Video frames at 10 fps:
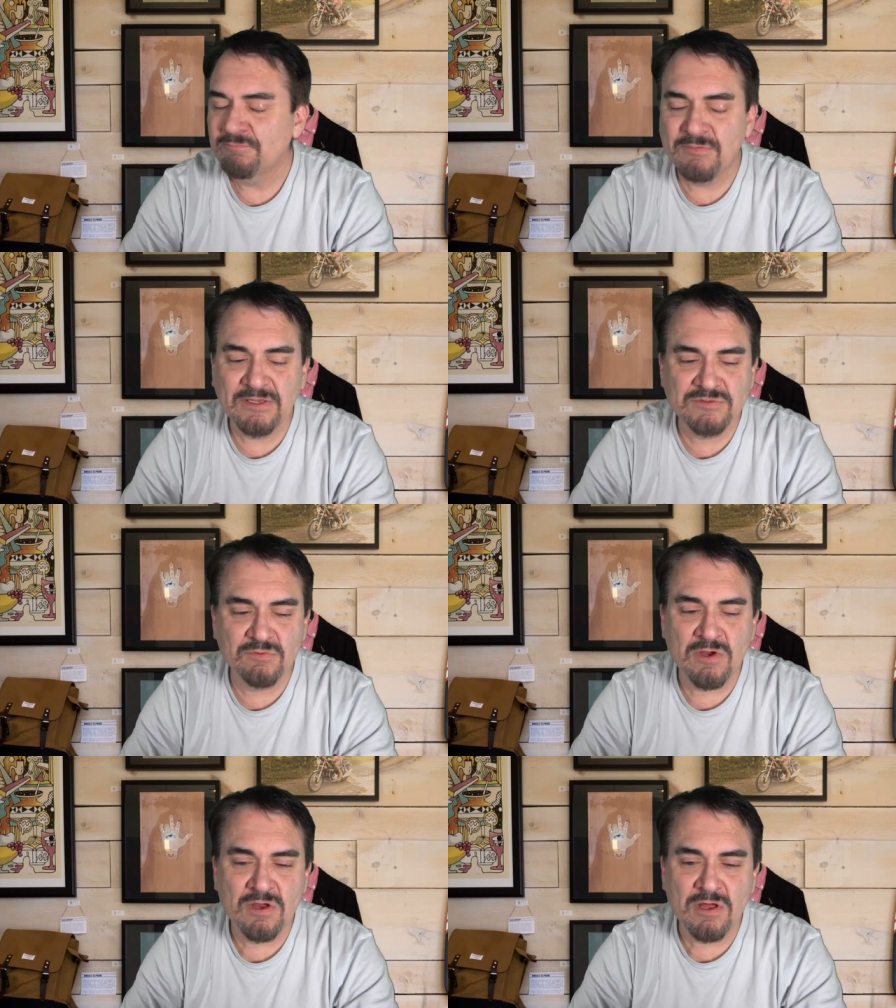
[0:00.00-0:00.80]
May
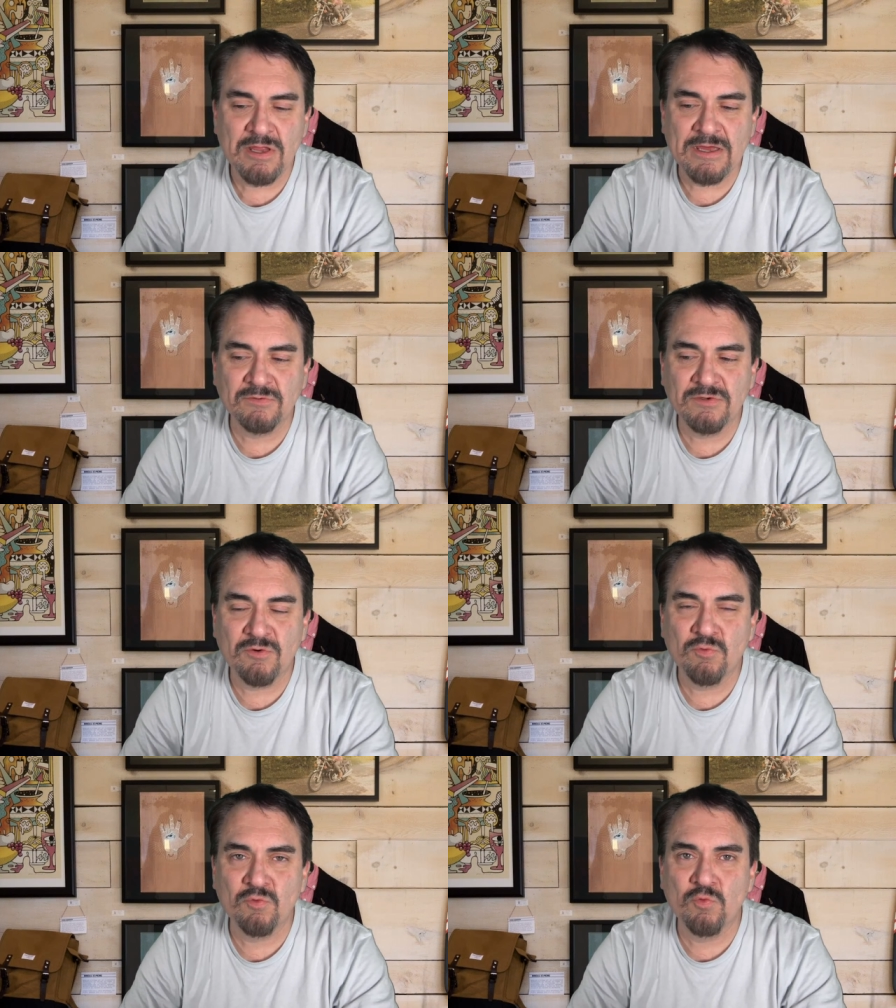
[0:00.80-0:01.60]
do a haul. I don't
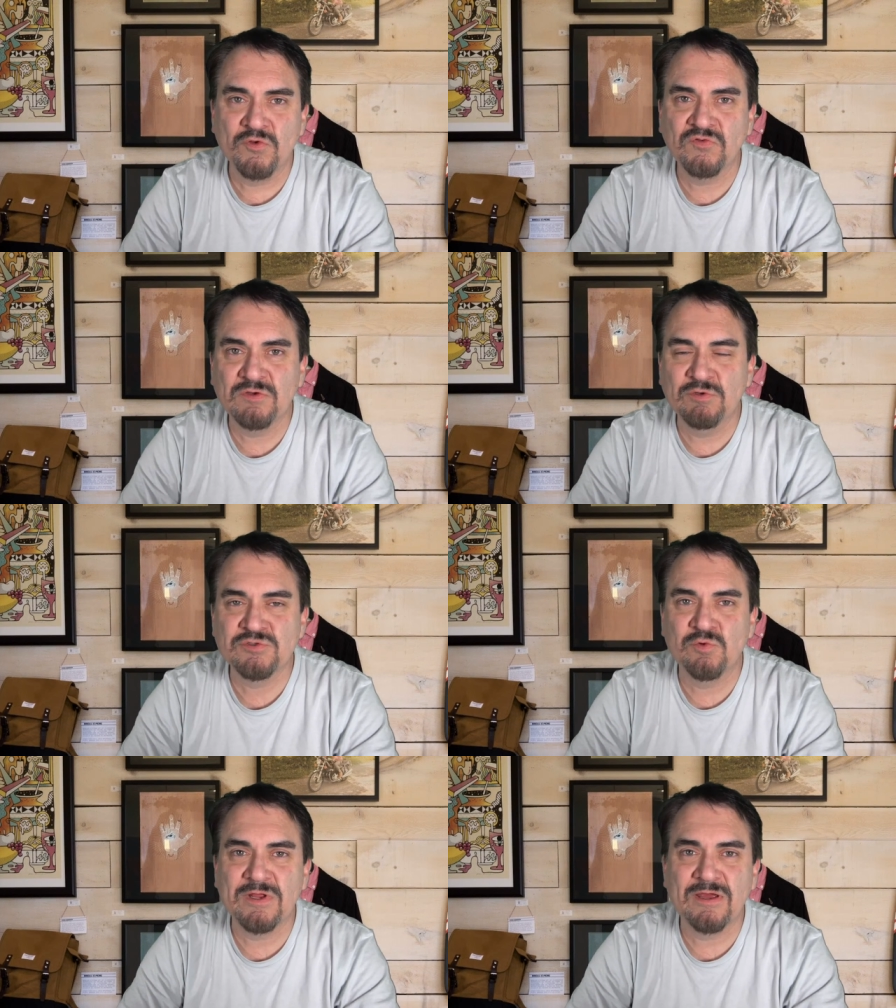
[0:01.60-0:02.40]
know. We'll see
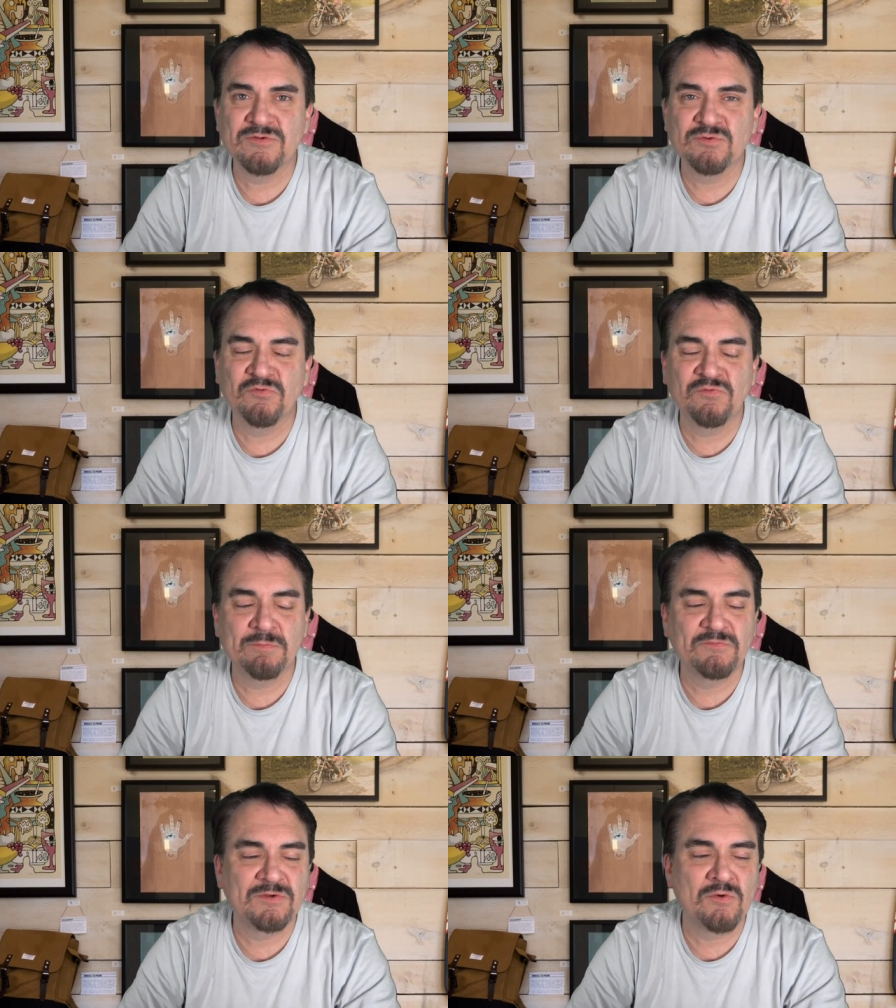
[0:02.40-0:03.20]
which one. I'll do a
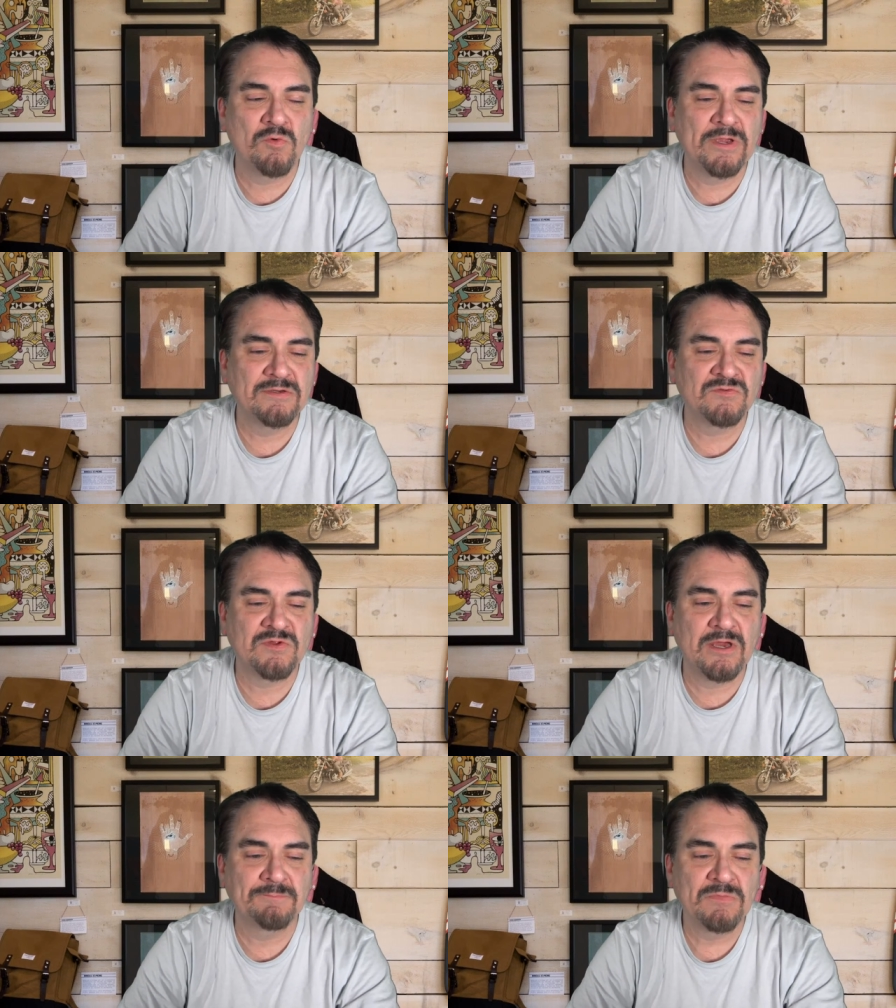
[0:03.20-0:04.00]
flip of a coin
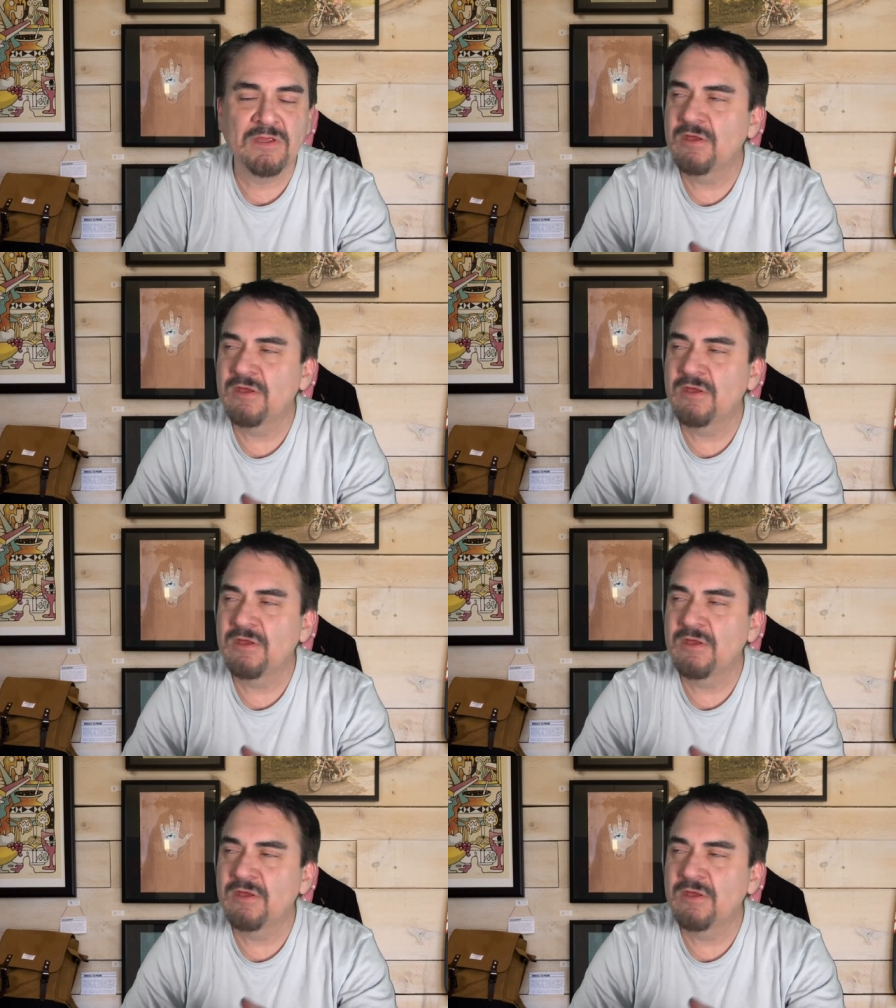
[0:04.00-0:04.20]
decide.